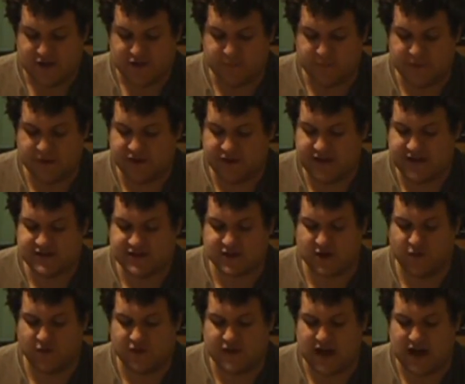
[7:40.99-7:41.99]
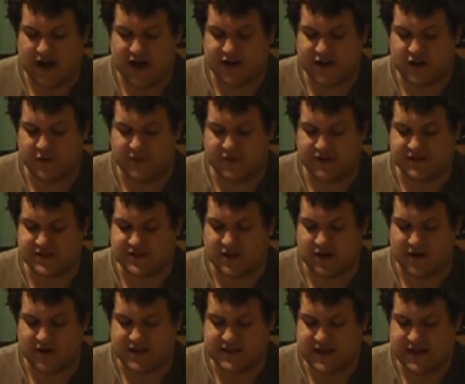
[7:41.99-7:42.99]
The building's only occupants
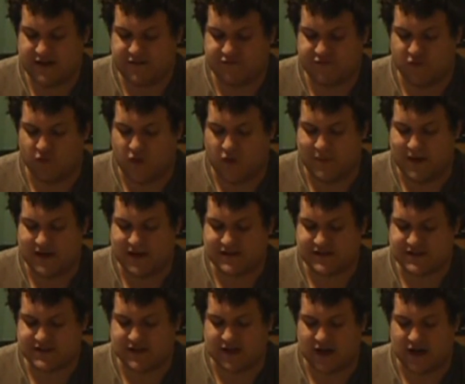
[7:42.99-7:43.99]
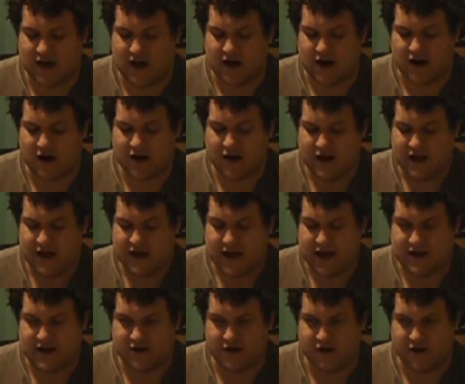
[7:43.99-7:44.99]
are a deaf woman, Sahar,
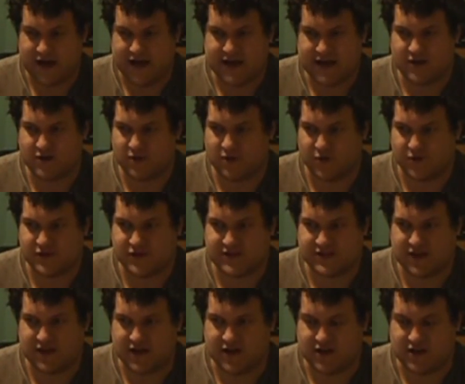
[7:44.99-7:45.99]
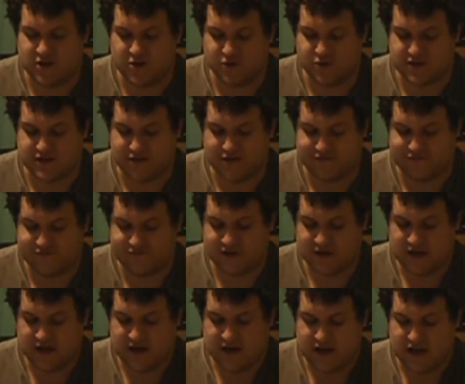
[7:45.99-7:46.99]
and her eight-year-old son, Yusuf.
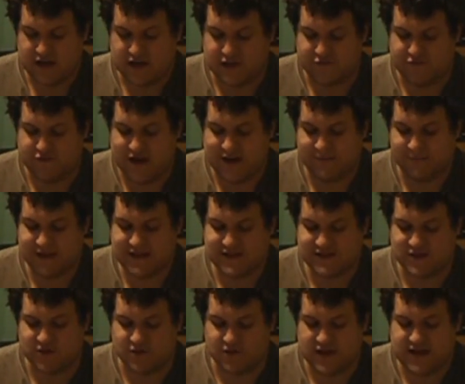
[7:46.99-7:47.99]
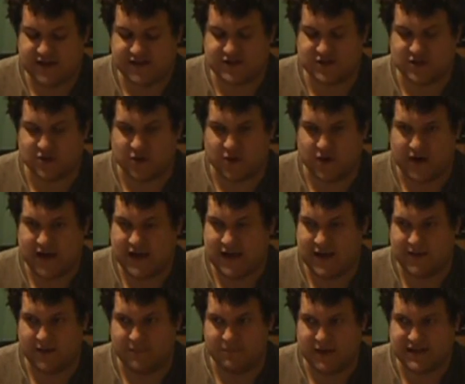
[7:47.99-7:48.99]
The family's unique
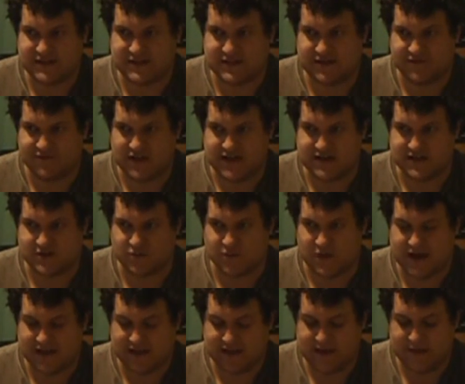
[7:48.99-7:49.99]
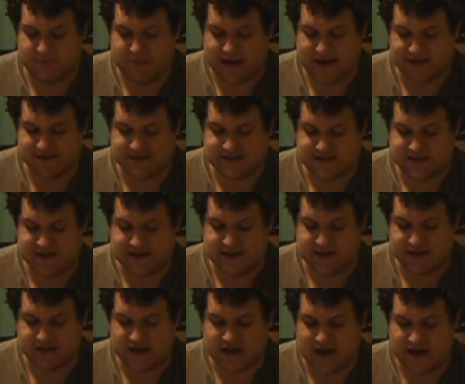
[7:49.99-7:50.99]
story in the midst of the
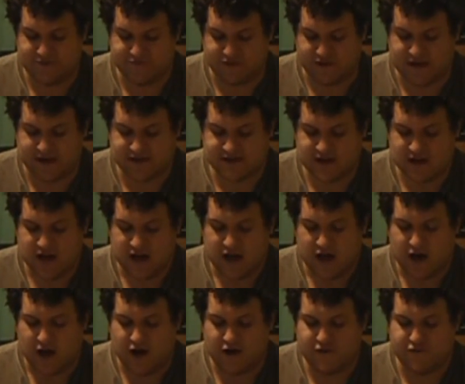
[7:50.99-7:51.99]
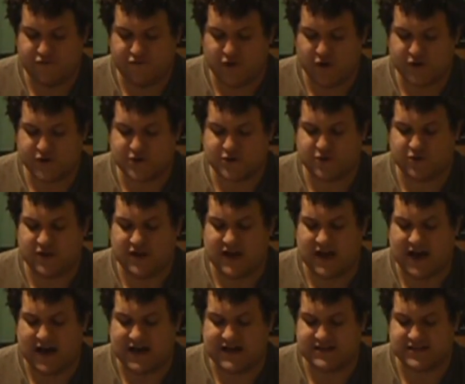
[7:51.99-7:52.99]
Israeli-Palestinian conflict unfolds through
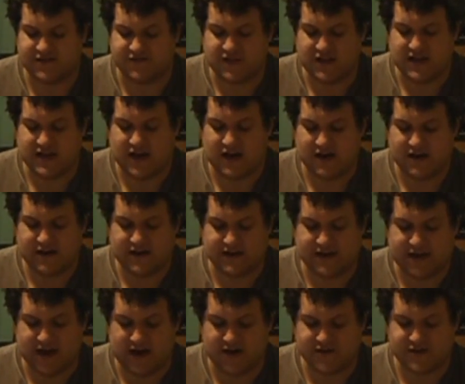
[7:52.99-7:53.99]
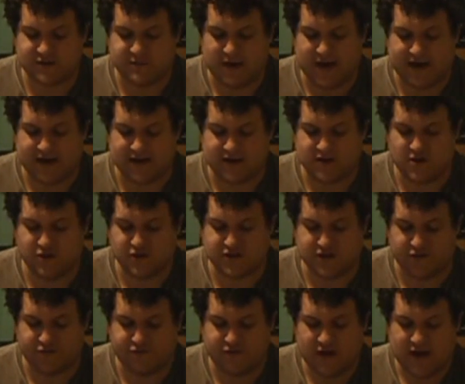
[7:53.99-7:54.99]
the eyes of the young and charismatic
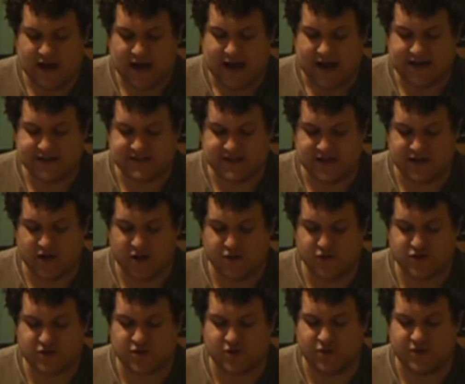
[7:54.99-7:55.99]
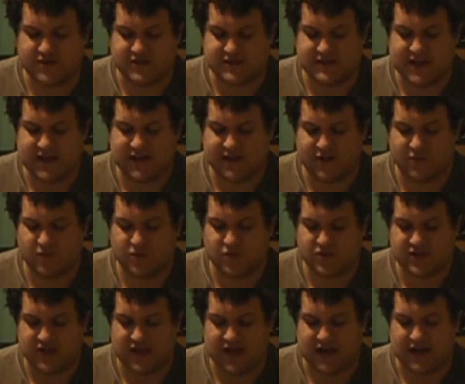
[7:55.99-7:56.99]
Yusuf as he goes through his daily
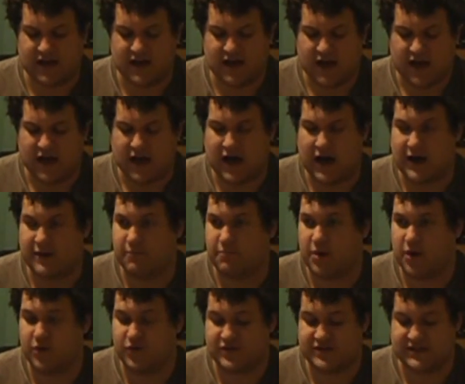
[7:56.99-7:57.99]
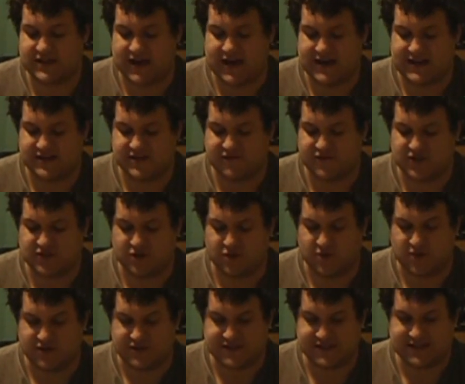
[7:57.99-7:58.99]
routine on both sides of the
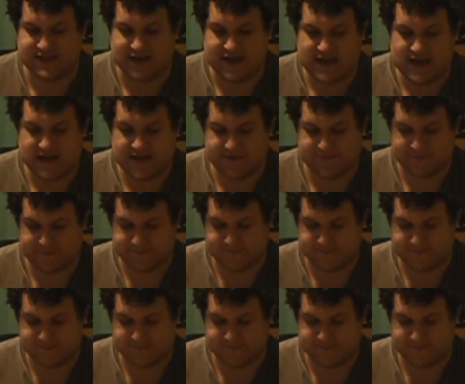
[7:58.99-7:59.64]
torn city.